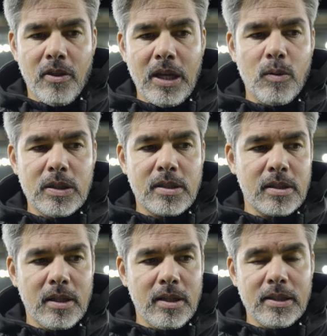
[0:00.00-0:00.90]
then with
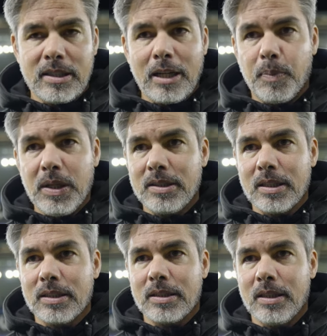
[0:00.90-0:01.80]
set
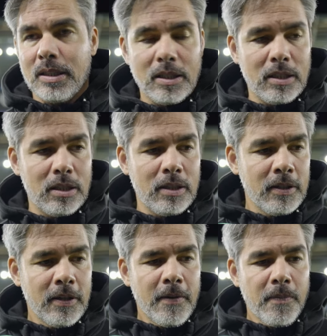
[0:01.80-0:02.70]
pieces
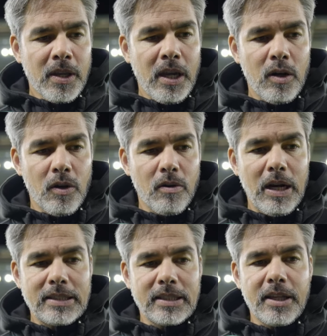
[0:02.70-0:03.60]
and on the
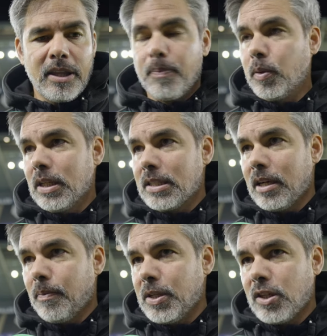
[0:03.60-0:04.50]
right side, they put us
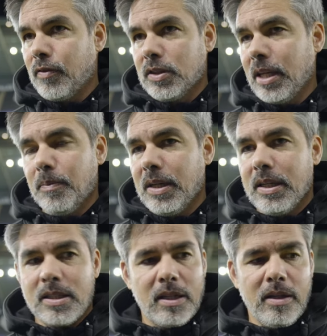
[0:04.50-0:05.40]
under pressure for 10
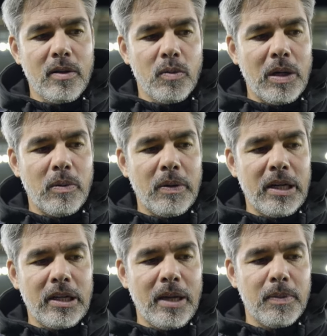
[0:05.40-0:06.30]
minutes where we were
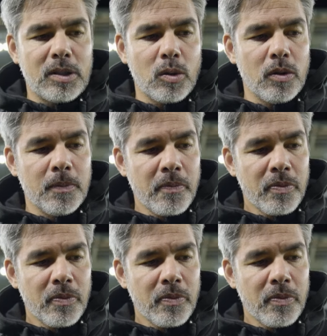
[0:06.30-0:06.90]
not able to